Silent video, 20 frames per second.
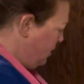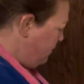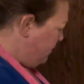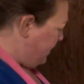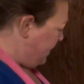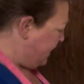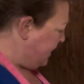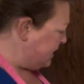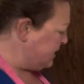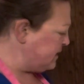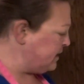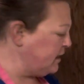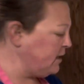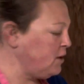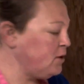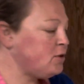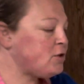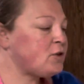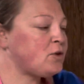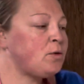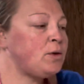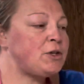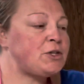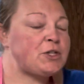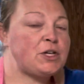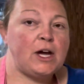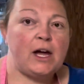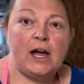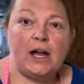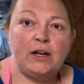because then you
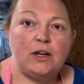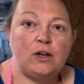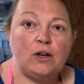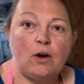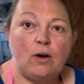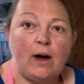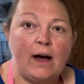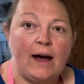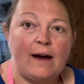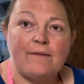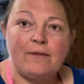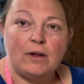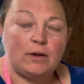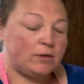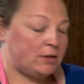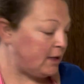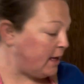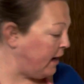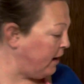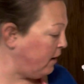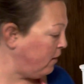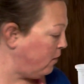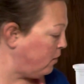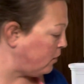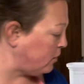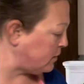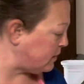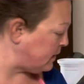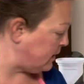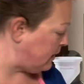squish it and you don't have those air
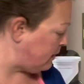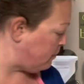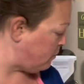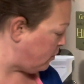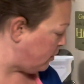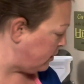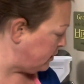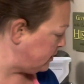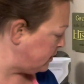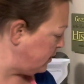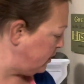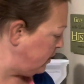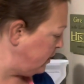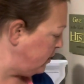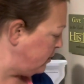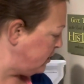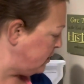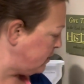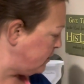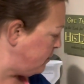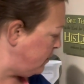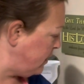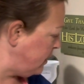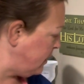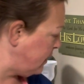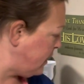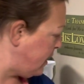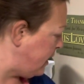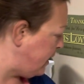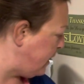holes anymore. So you just want to
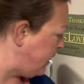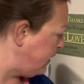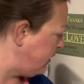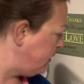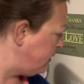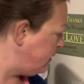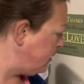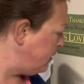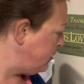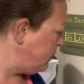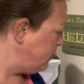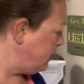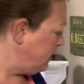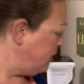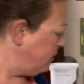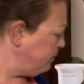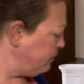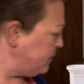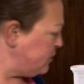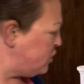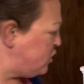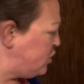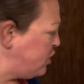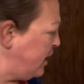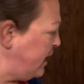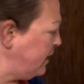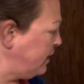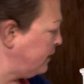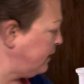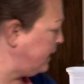kind of
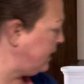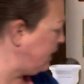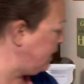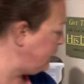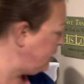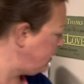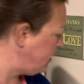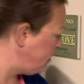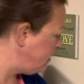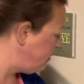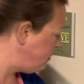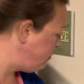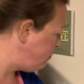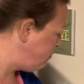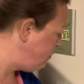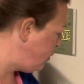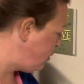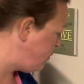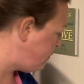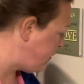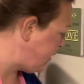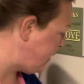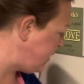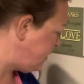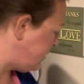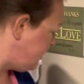gently move it.